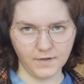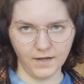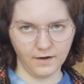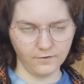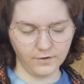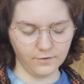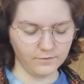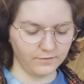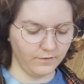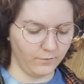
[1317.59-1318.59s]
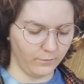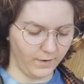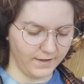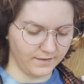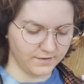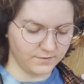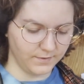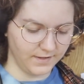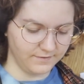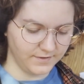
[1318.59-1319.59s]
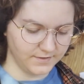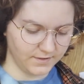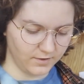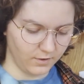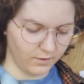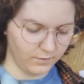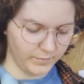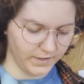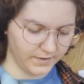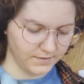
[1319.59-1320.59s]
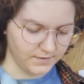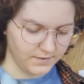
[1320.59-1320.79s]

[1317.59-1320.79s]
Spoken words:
I don't know why that's relevant at all, but